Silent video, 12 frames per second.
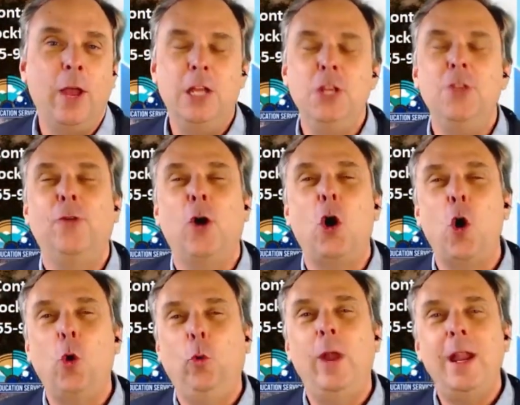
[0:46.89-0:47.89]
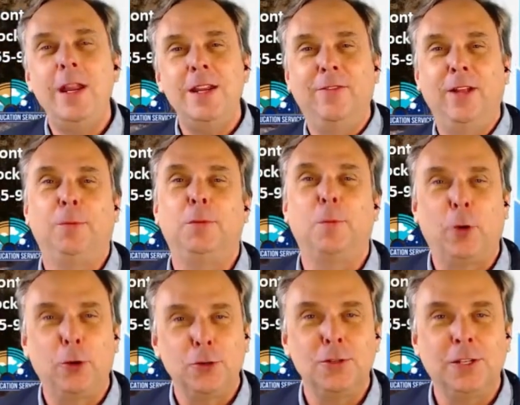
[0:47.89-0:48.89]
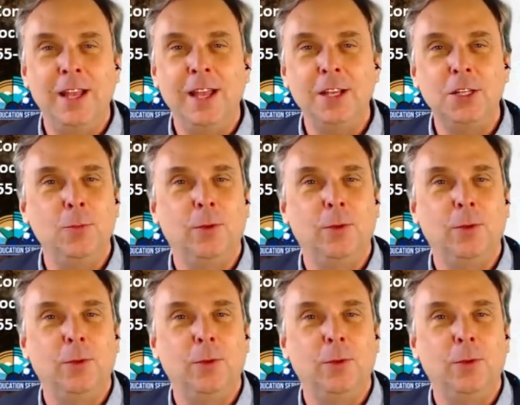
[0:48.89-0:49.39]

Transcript: and you've already developed a personal connection